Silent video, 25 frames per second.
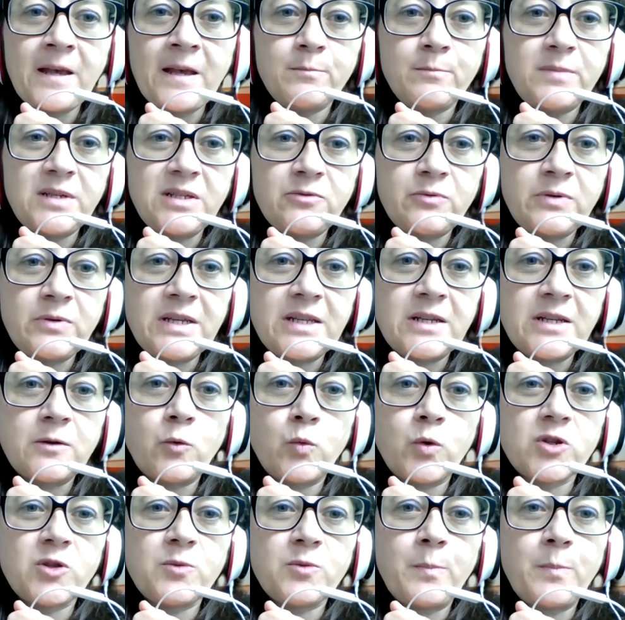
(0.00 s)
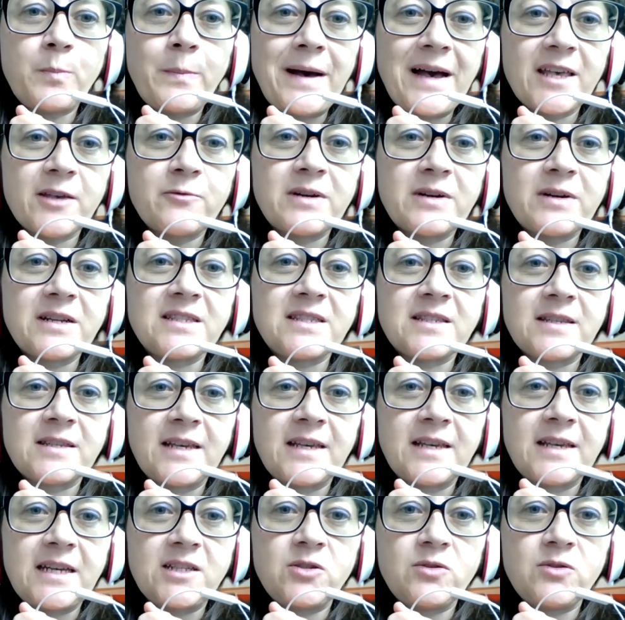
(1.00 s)
between what migrants
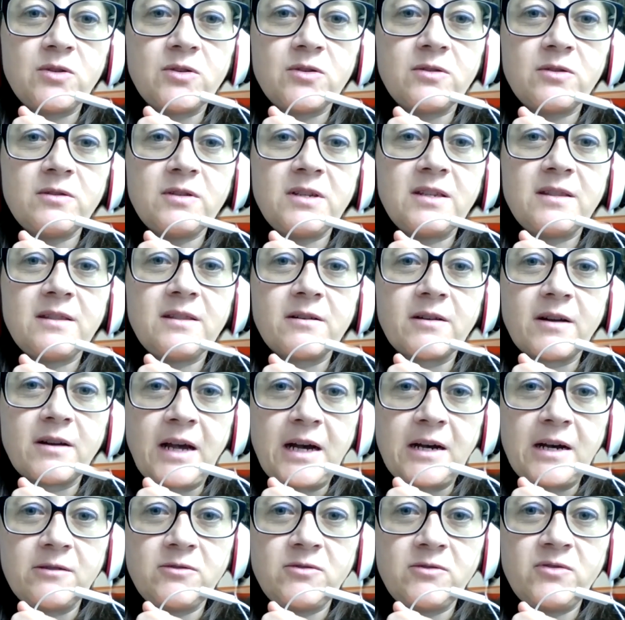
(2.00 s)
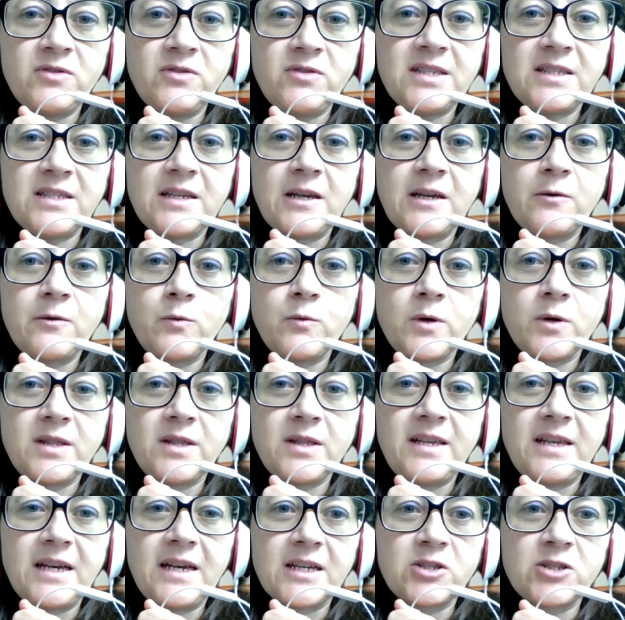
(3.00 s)
get to know in their countries and what
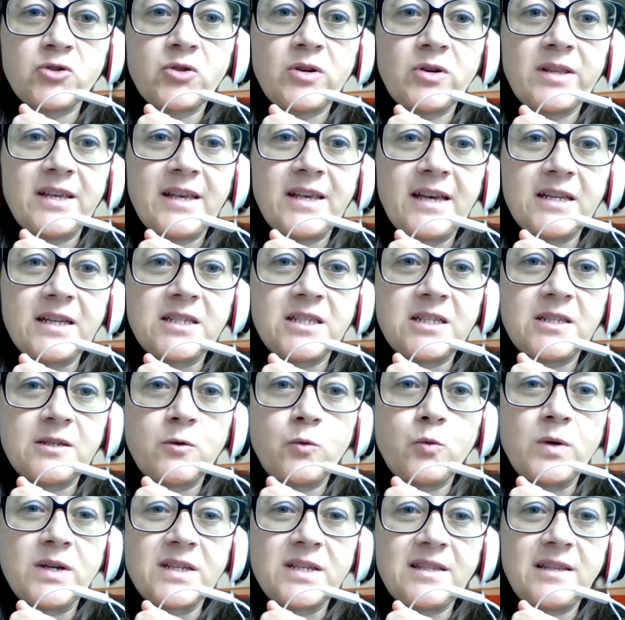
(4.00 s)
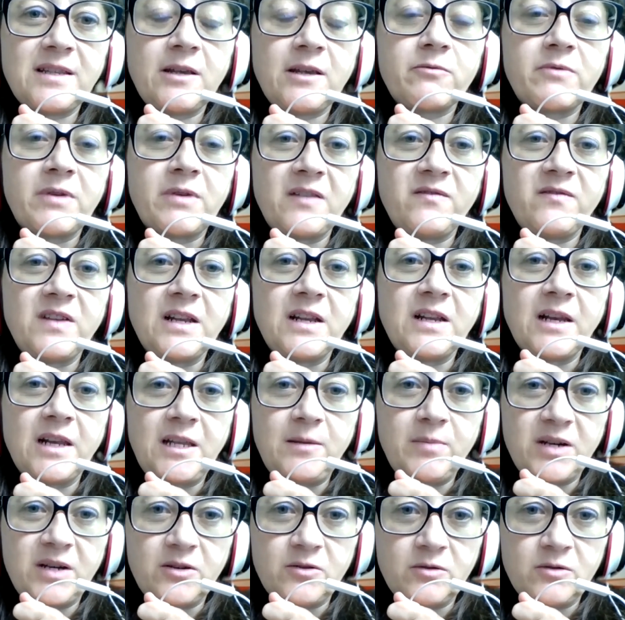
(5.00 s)
they actually get once they arrive in
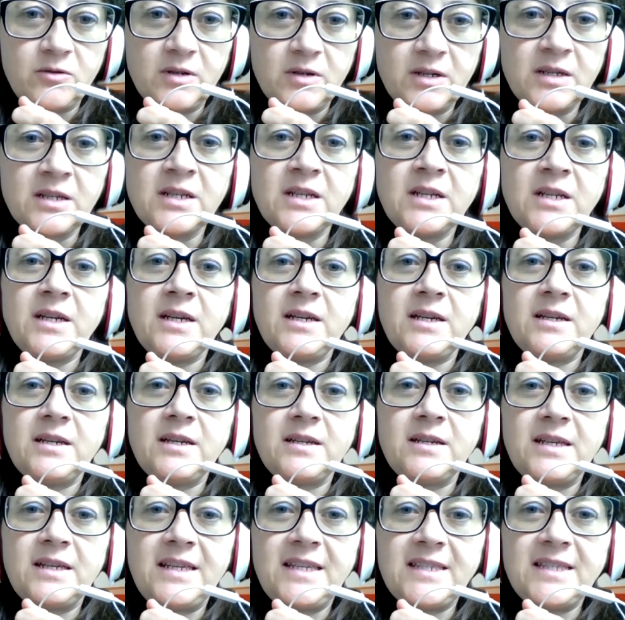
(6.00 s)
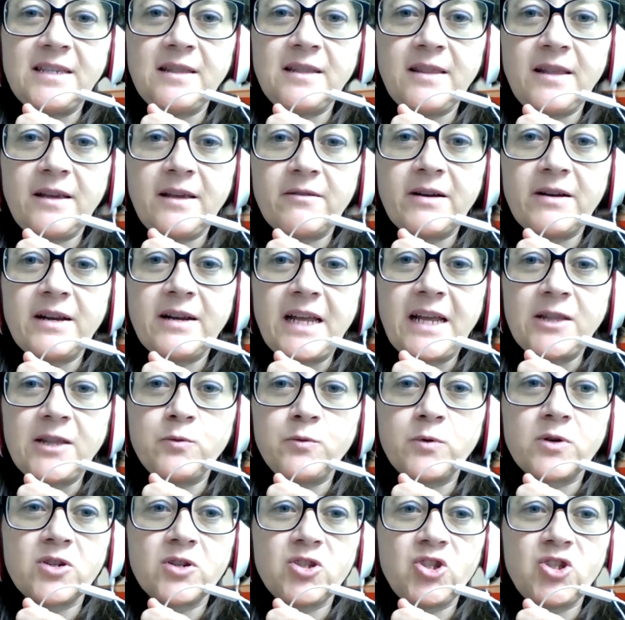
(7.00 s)
Lebanon. Isn't there a
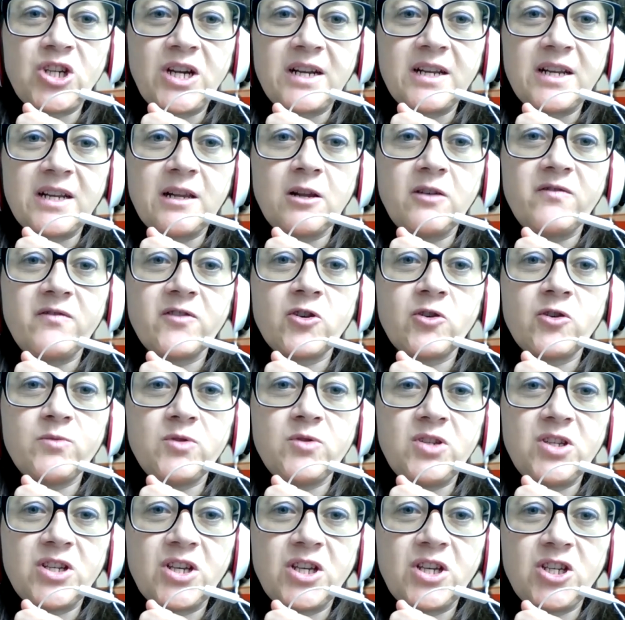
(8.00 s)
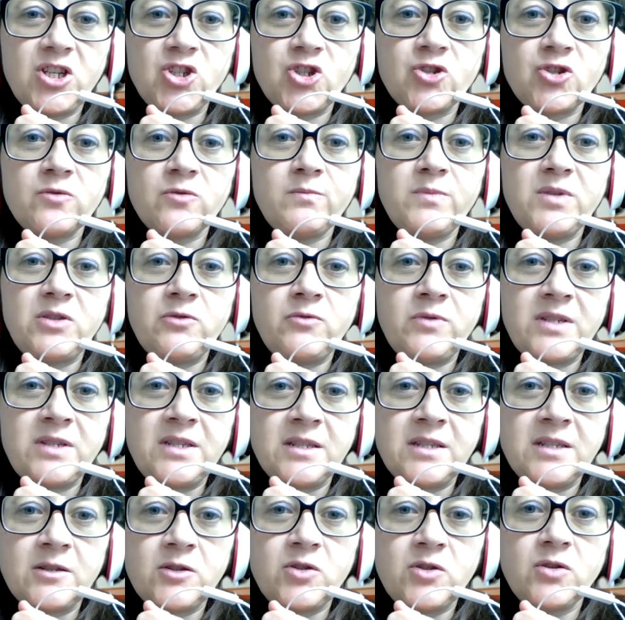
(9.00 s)
network channel of communication
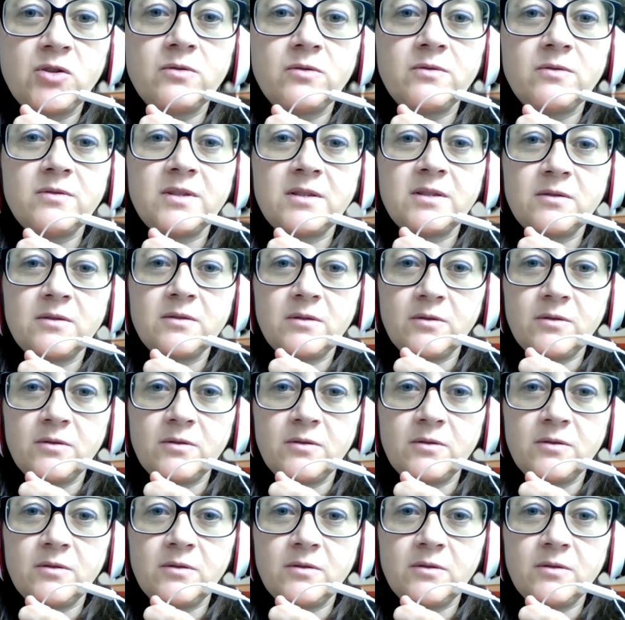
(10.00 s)
between those